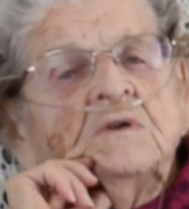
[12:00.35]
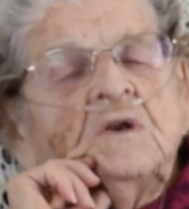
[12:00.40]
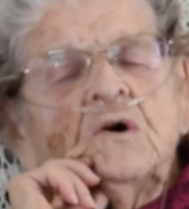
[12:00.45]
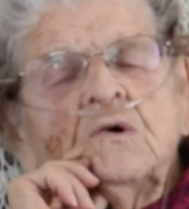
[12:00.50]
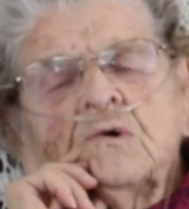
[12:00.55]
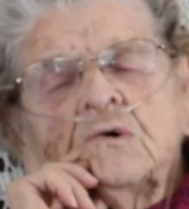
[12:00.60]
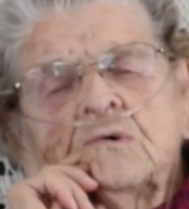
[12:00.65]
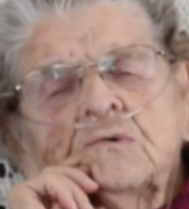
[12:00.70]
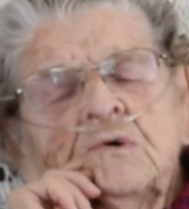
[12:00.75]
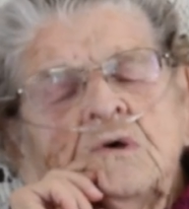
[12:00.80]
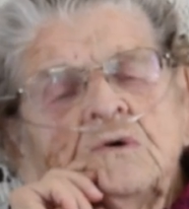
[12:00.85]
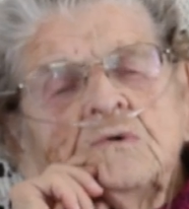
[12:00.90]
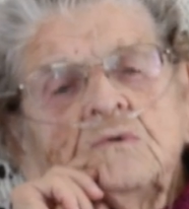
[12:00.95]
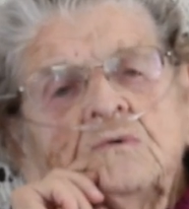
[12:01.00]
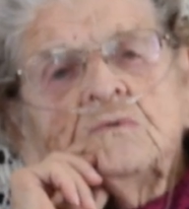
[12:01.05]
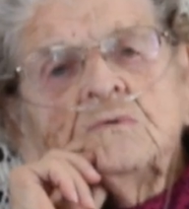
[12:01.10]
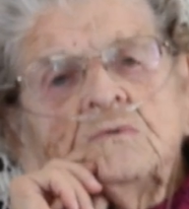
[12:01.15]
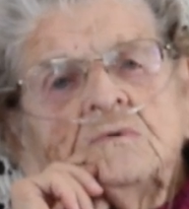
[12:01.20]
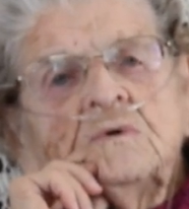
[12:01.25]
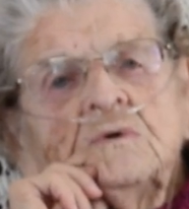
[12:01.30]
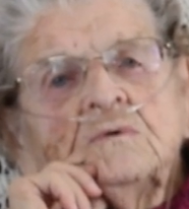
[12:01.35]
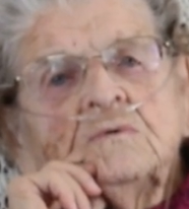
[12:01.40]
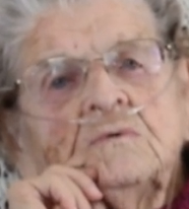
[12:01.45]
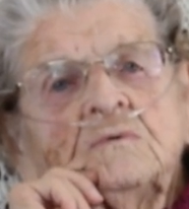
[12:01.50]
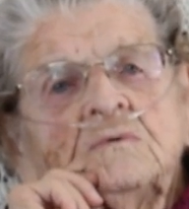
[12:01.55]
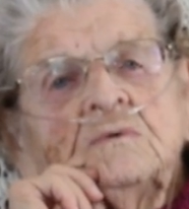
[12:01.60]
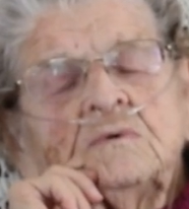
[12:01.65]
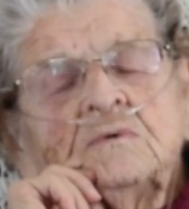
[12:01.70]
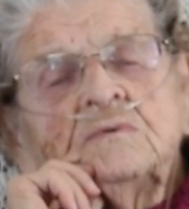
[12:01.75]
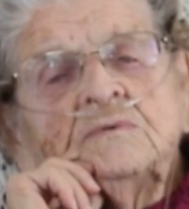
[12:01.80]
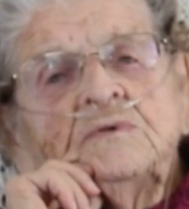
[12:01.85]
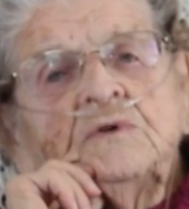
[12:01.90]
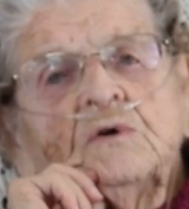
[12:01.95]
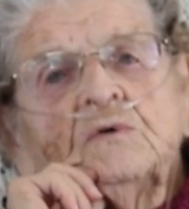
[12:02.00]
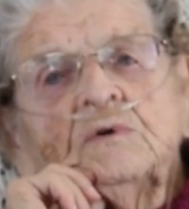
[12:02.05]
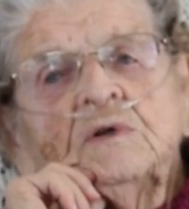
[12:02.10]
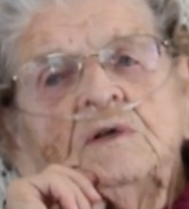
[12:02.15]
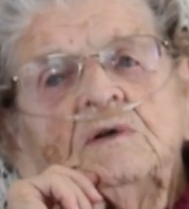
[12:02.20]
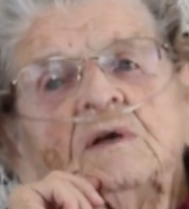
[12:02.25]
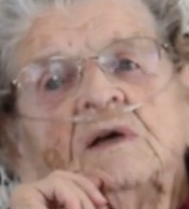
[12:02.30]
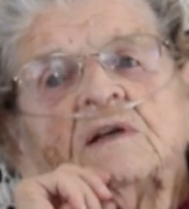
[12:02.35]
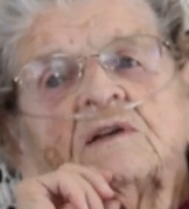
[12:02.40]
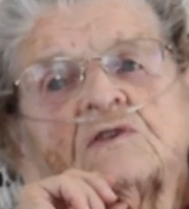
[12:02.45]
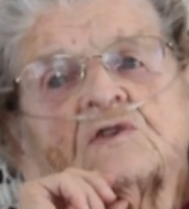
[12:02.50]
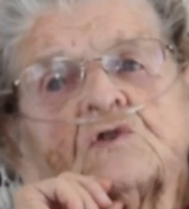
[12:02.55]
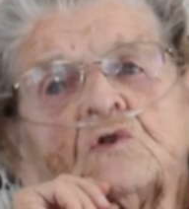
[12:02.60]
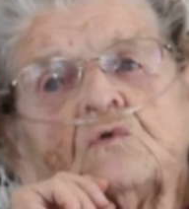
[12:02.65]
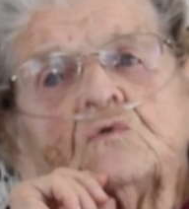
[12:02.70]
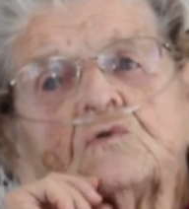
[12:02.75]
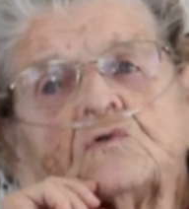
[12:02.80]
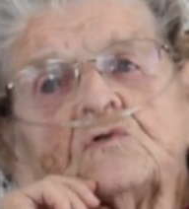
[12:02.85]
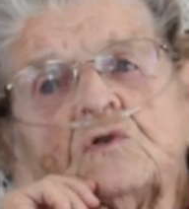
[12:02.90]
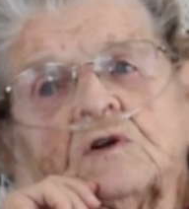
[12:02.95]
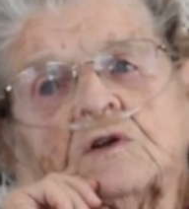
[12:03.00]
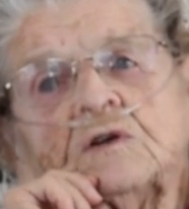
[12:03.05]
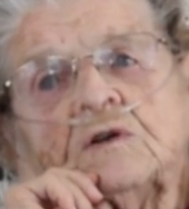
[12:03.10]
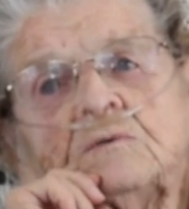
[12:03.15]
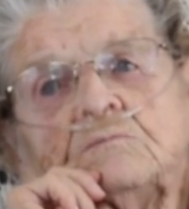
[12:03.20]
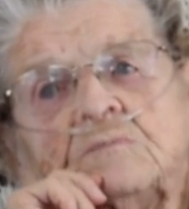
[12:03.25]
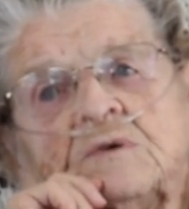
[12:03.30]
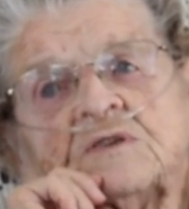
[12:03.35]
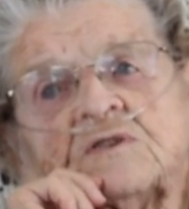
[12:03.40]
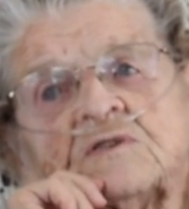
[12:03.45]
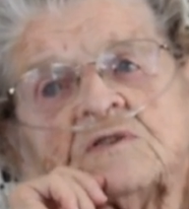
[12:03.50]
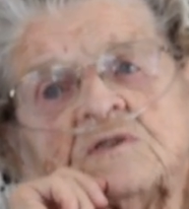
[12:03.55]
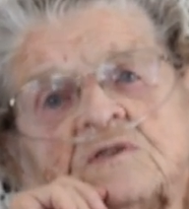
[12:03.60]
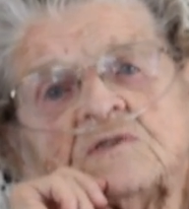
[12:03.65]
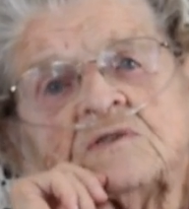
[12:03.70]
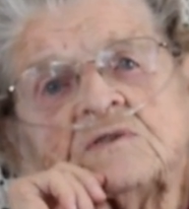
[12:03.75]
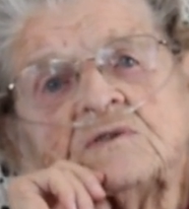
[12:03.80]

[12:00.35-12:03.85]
No. He had his own trucking business.